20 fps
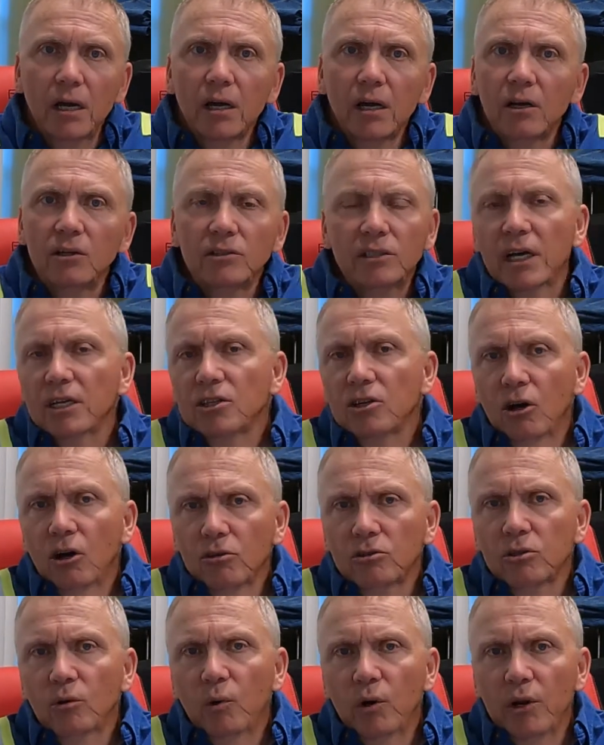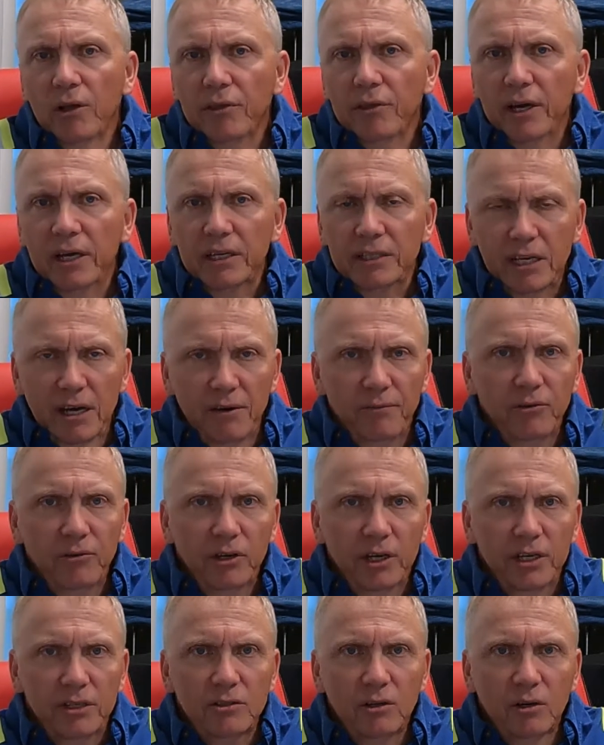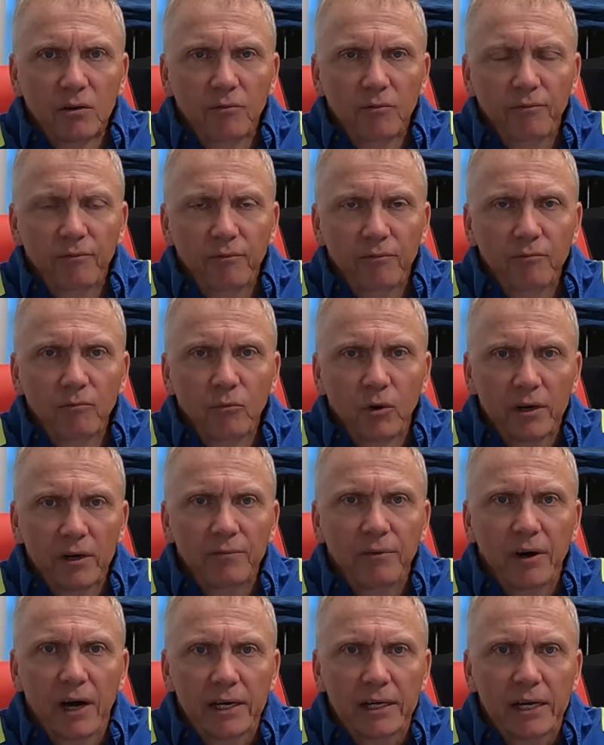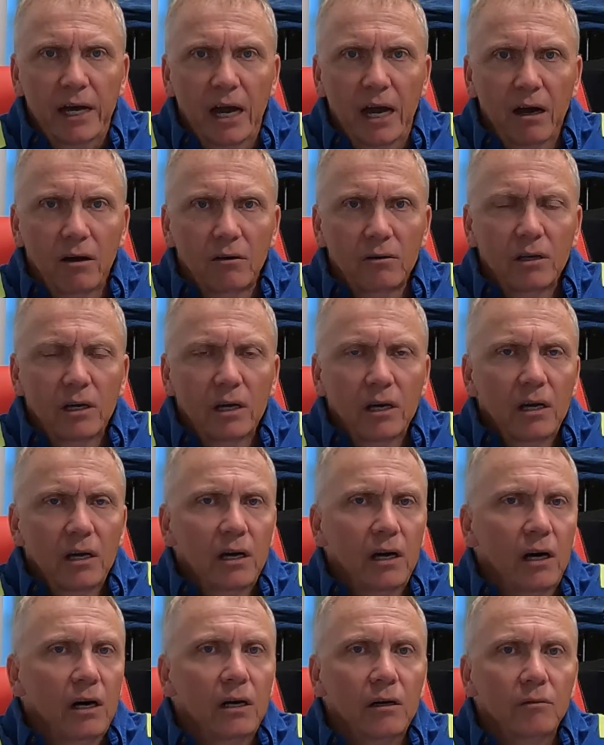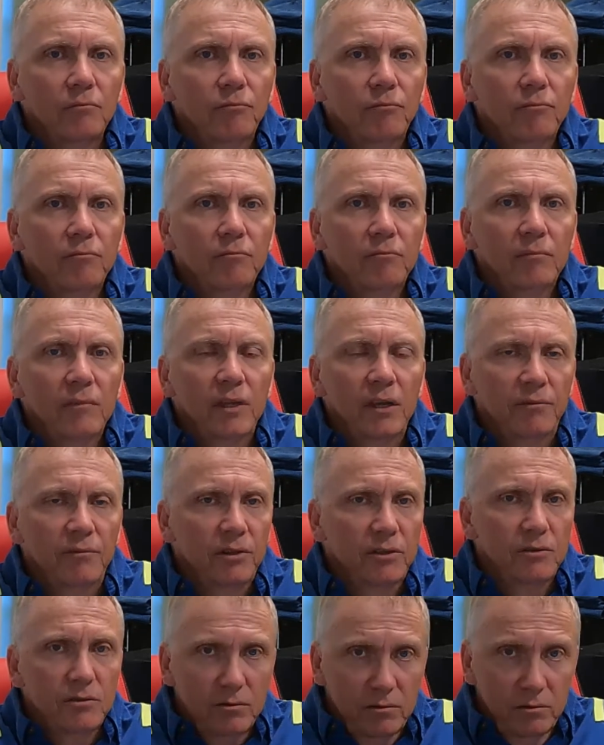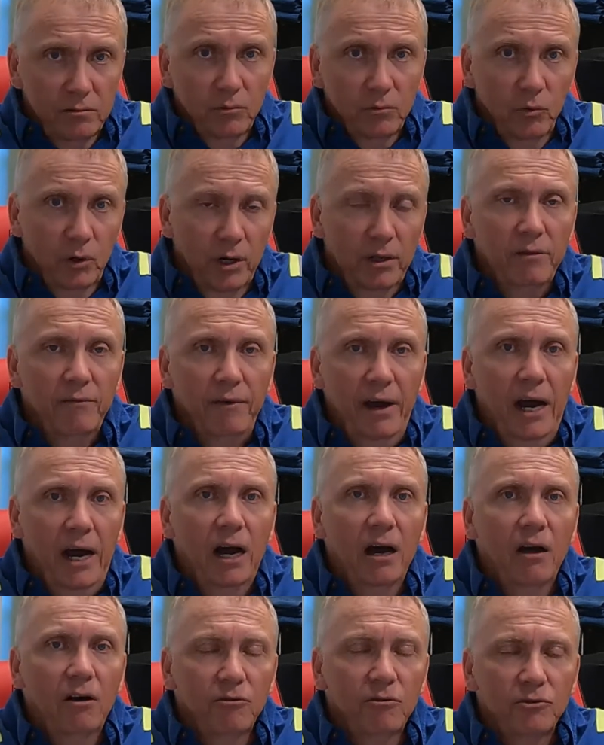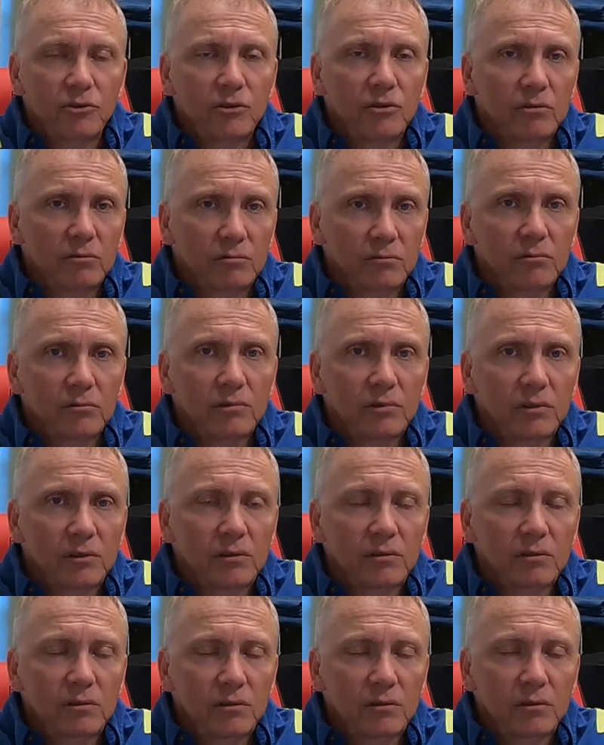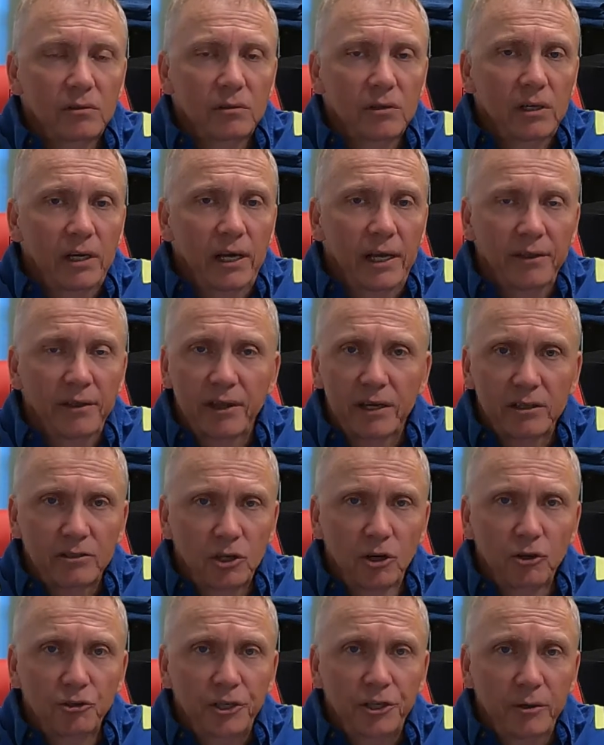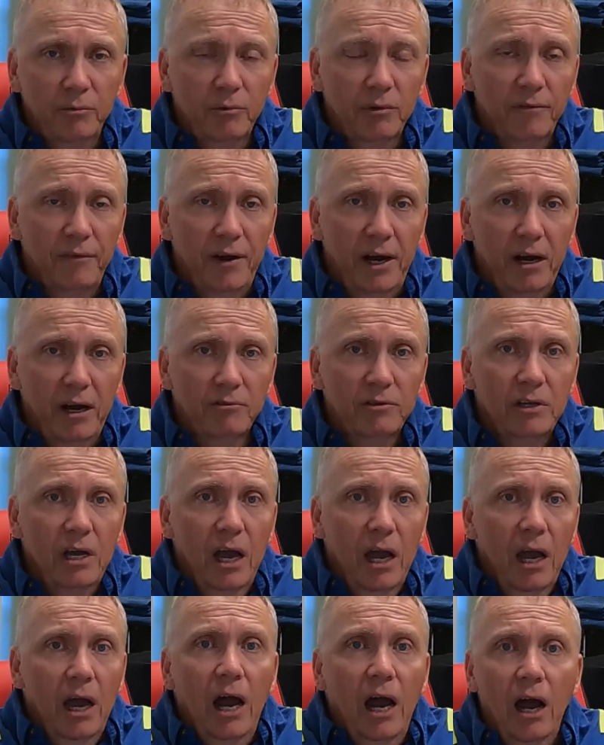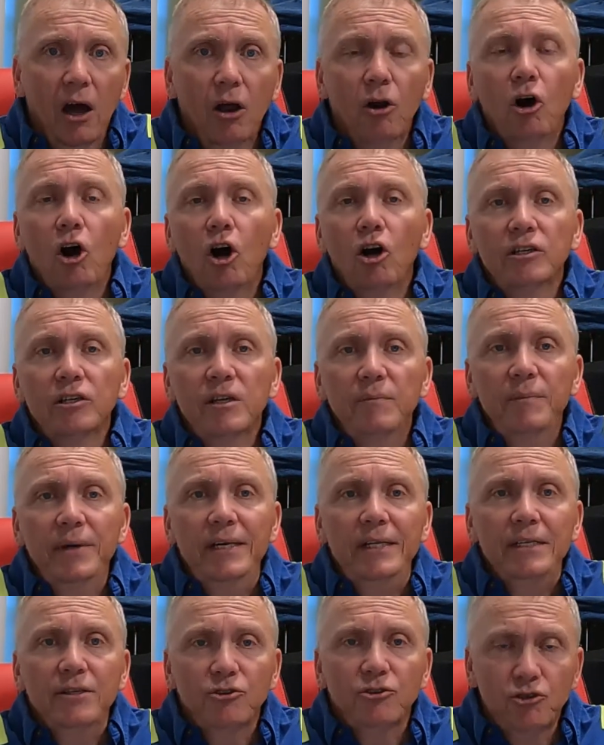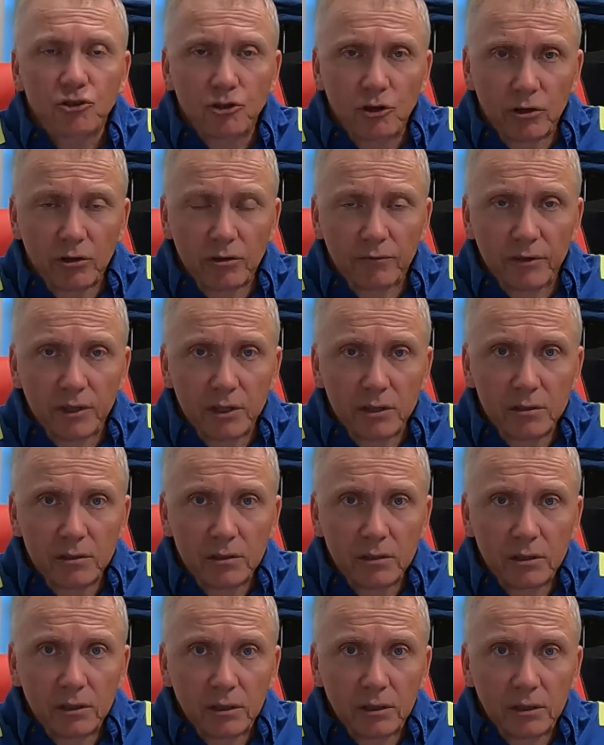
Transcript: because that's also one of the things the FRA is going to want to find out, if it's one of the valves or anything associated with the valves, how long has it been in service.